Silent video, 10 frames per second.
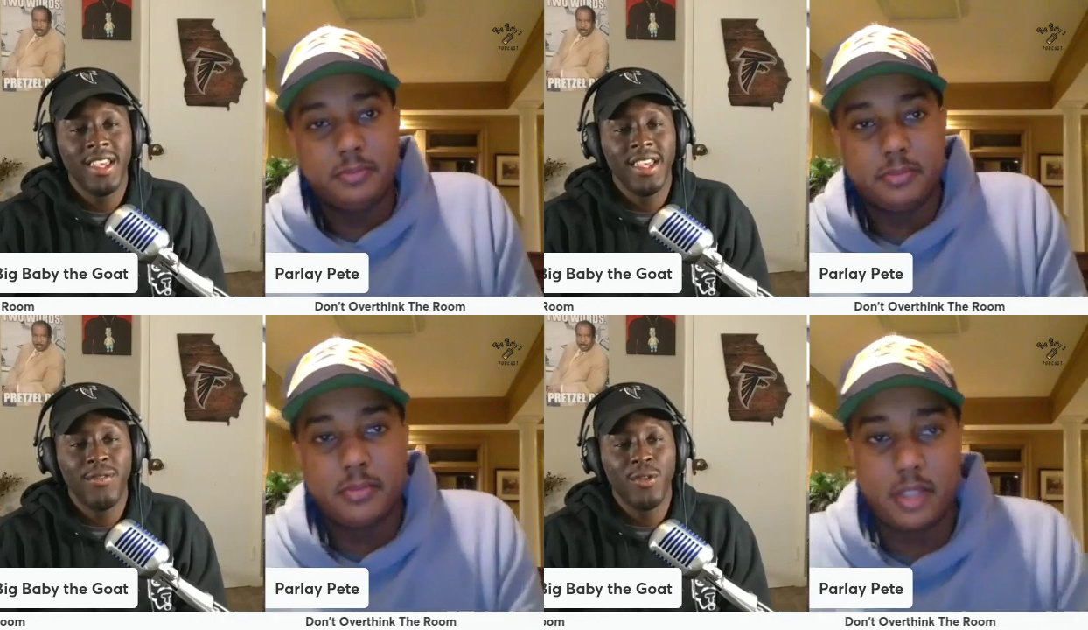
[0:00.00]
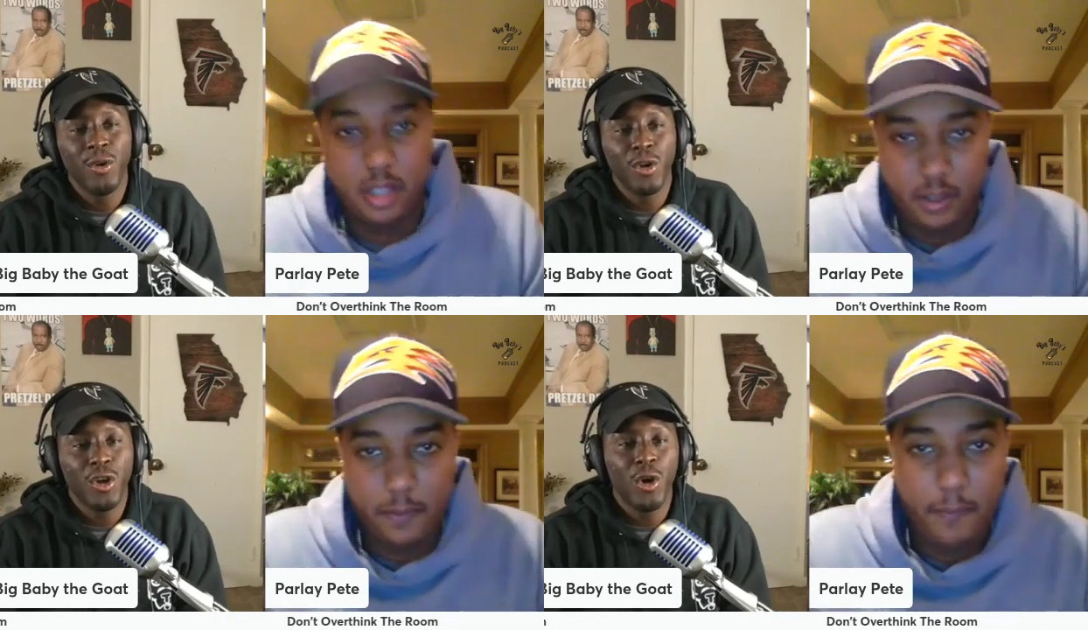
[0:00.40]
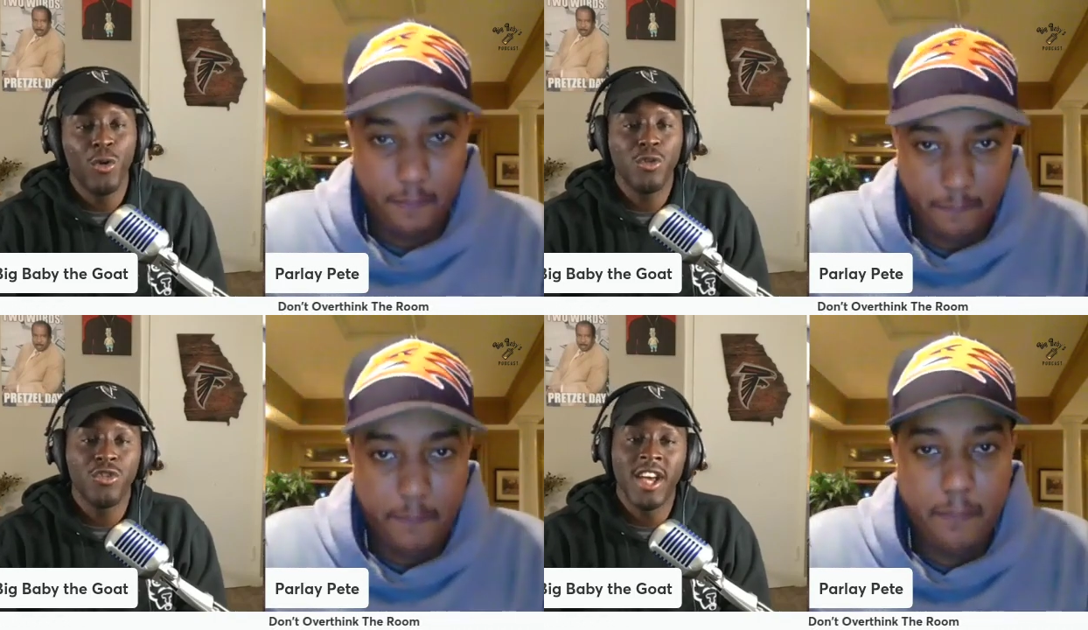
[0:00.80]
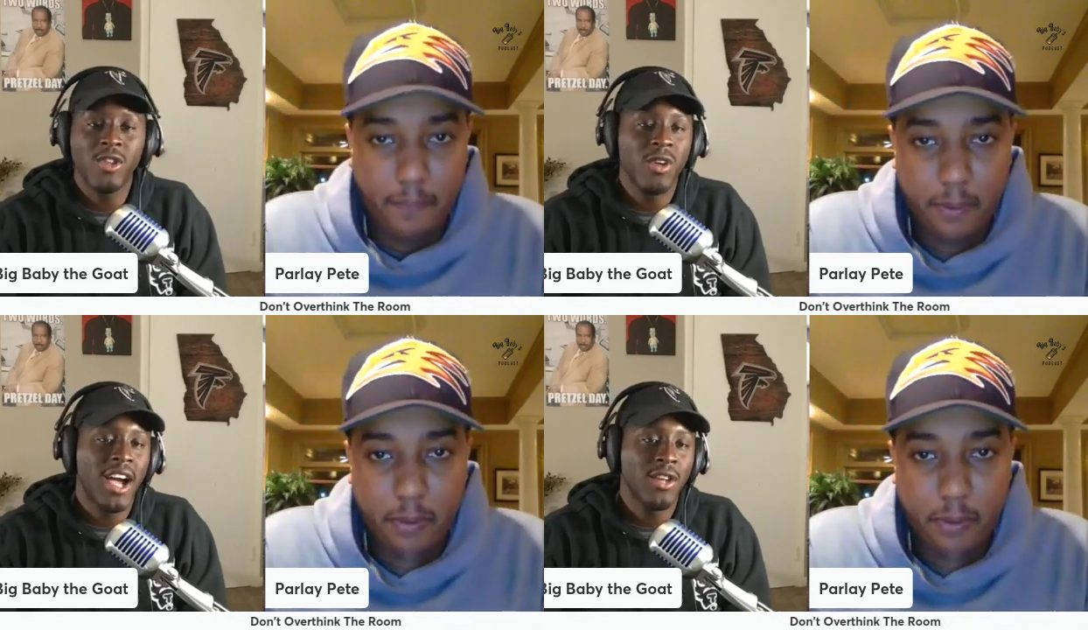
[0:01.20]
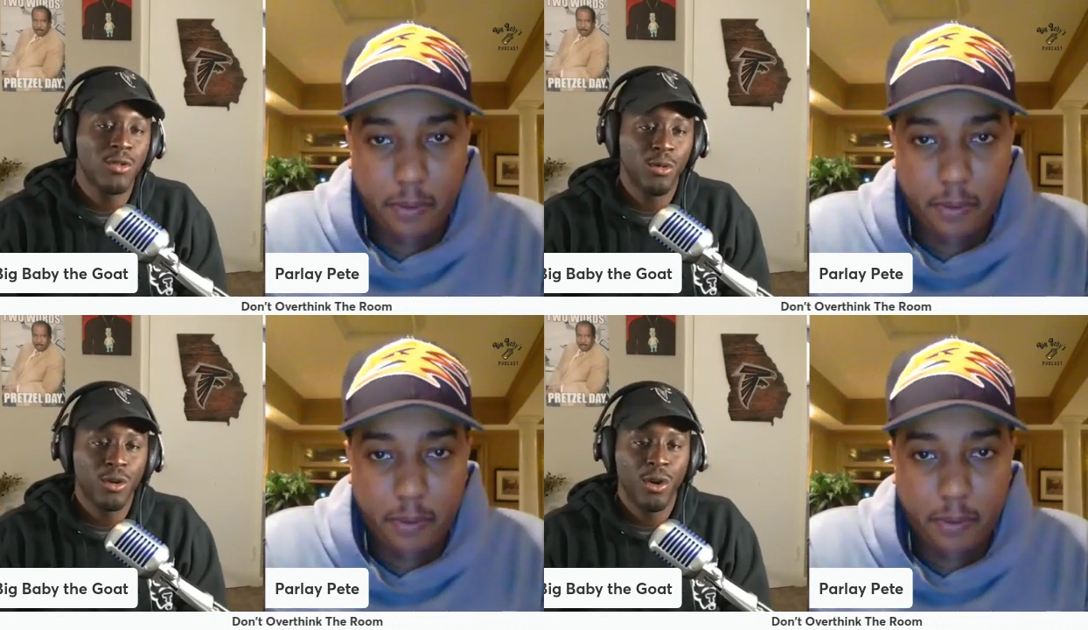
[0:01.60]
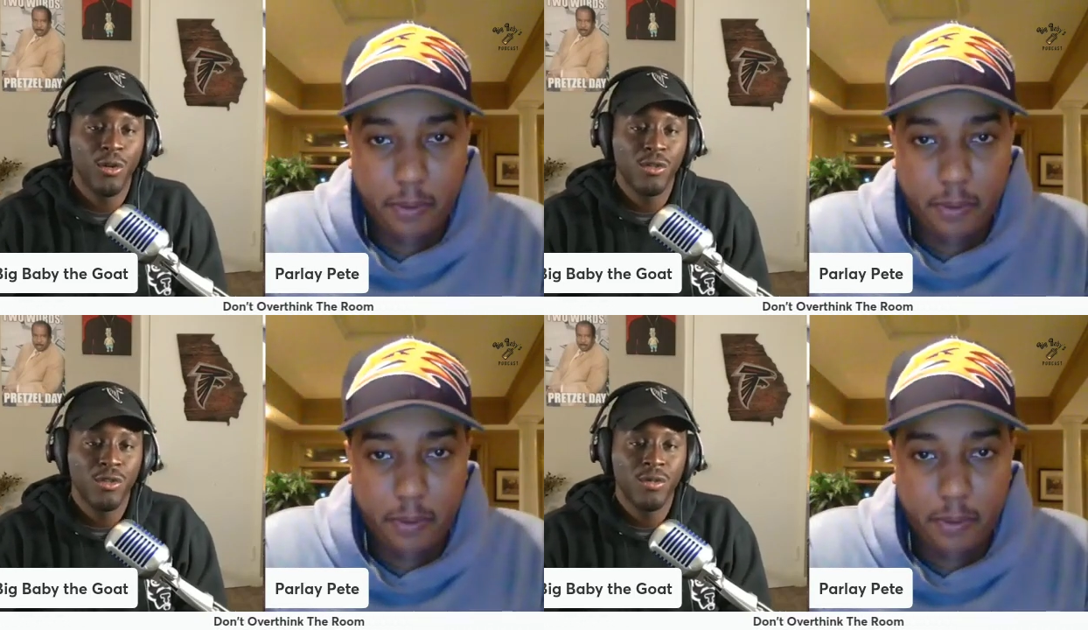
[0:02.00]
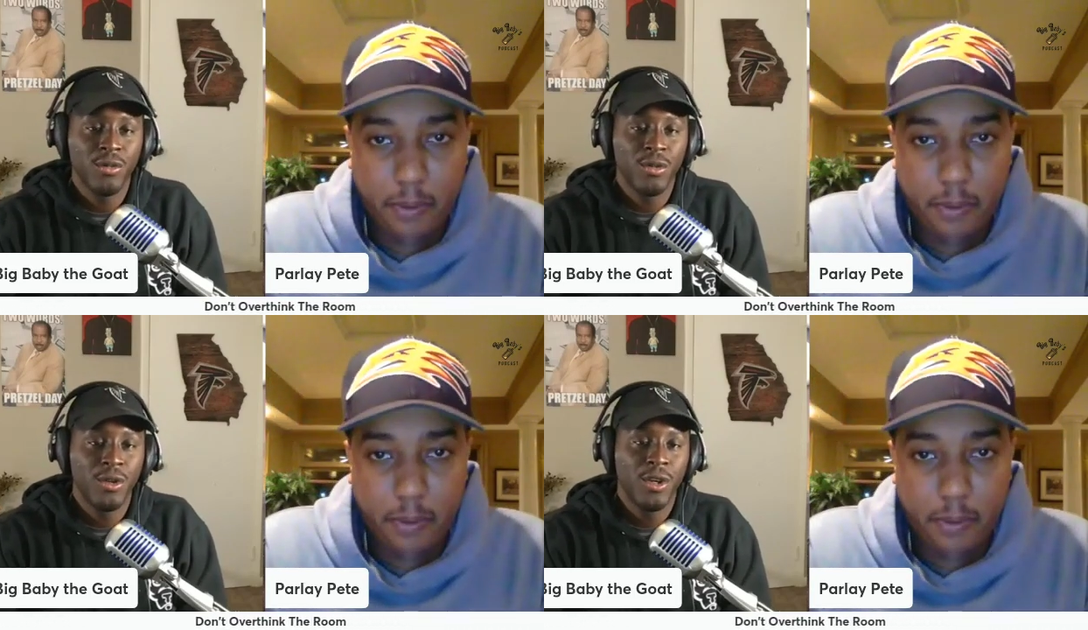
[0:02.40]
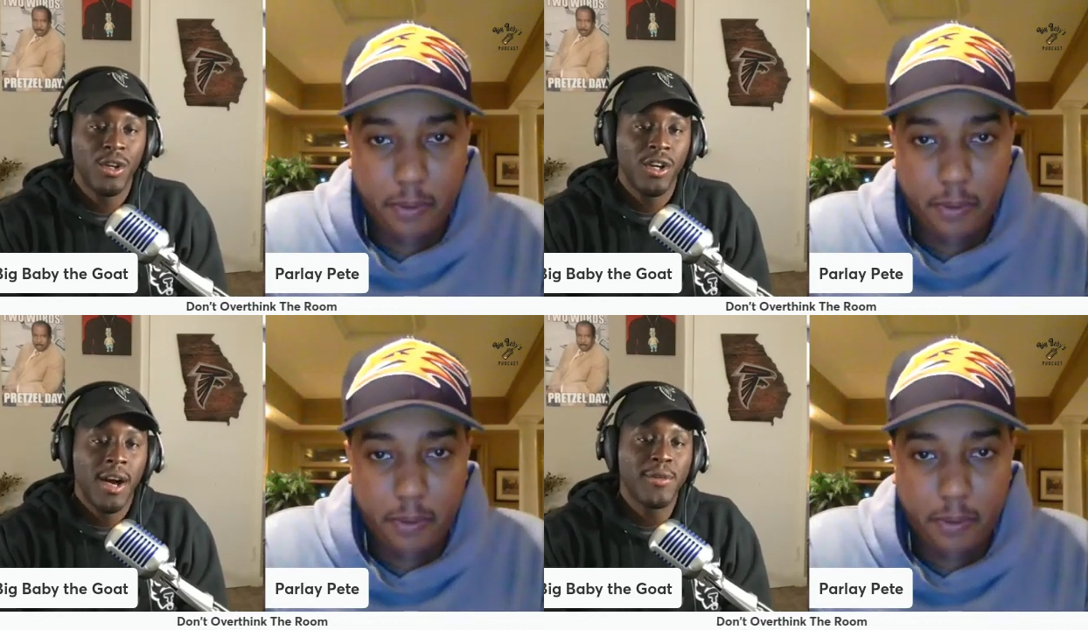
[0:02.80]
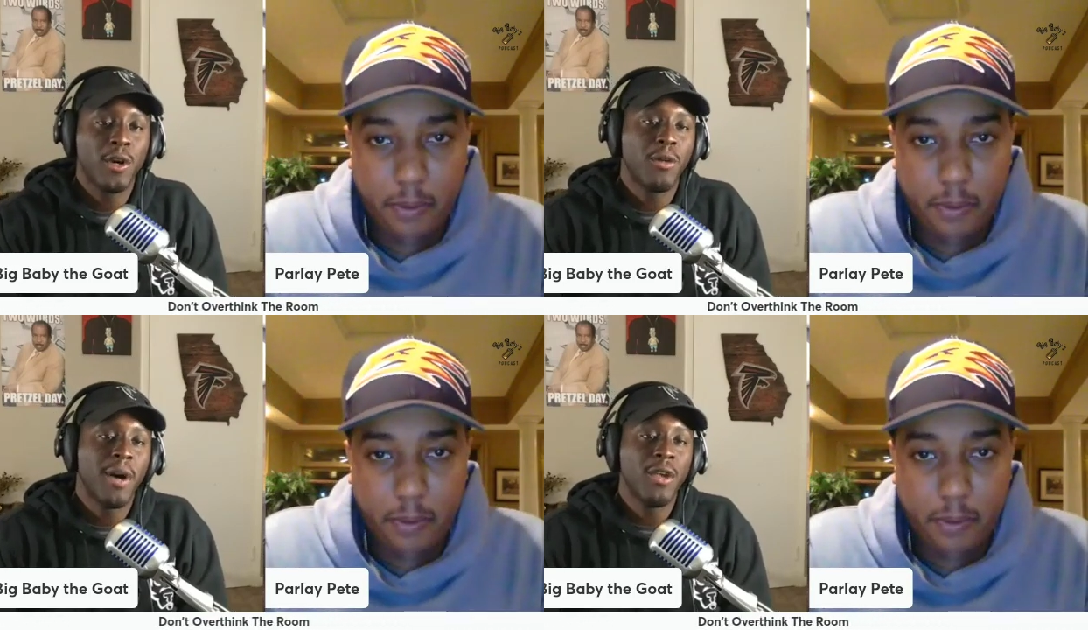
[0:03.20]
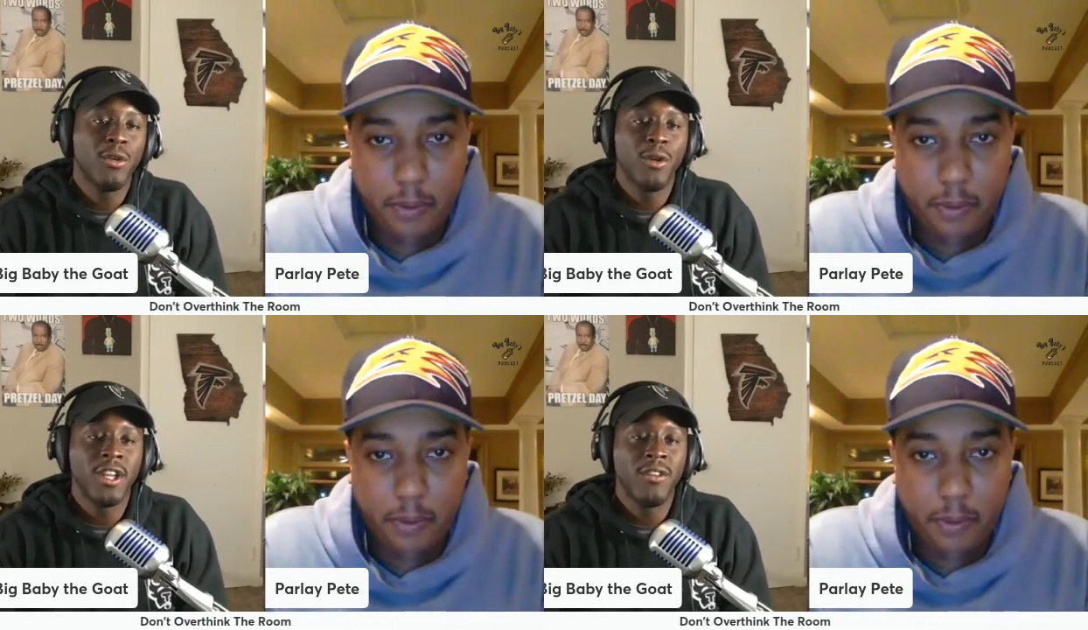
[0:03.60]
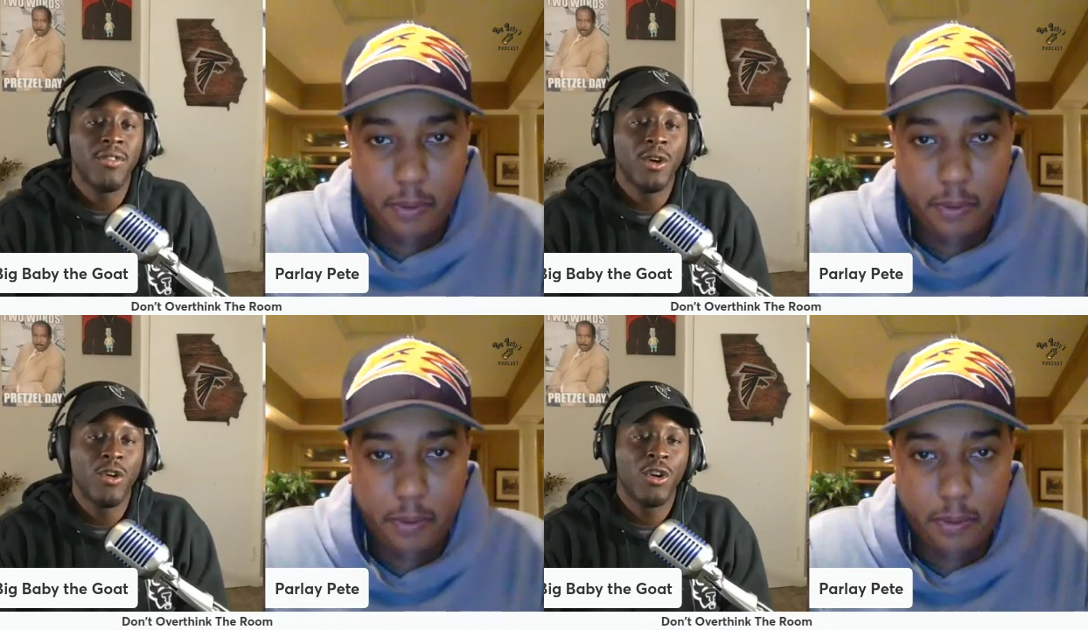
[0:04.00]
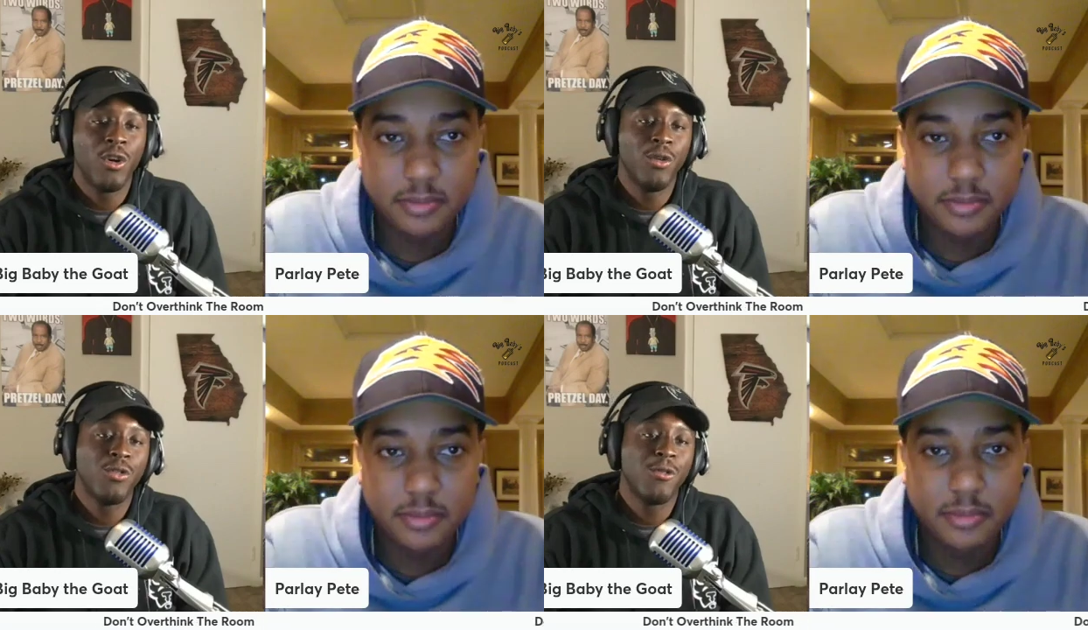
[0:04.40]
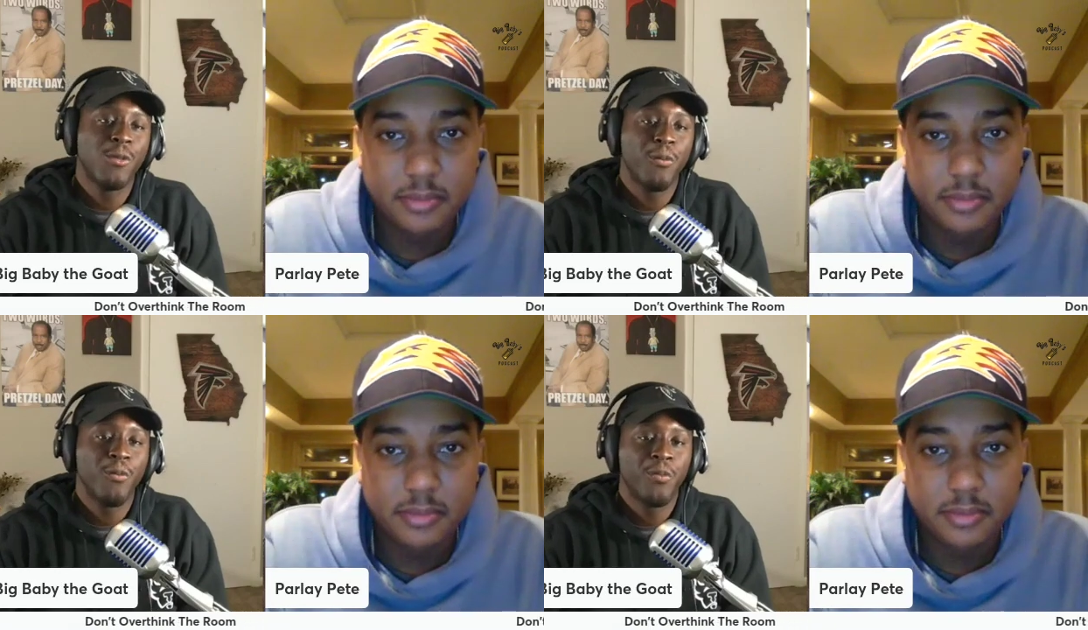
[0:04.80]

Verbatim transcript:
Speaker 1: if your coach, not your high school coach, I'm talking about your NFL coach,